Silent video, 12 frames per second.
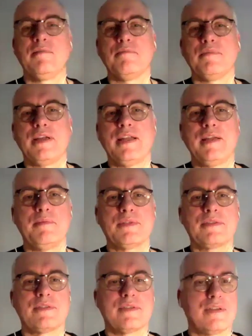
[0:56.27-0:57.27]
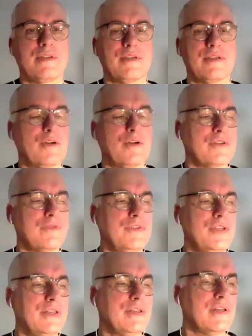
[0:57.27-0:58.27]
my name is
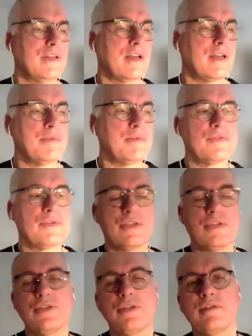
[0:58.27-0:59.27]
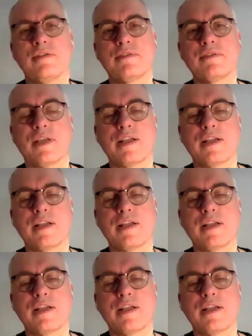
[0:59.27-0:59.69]
Ortwin, and I'm a physician,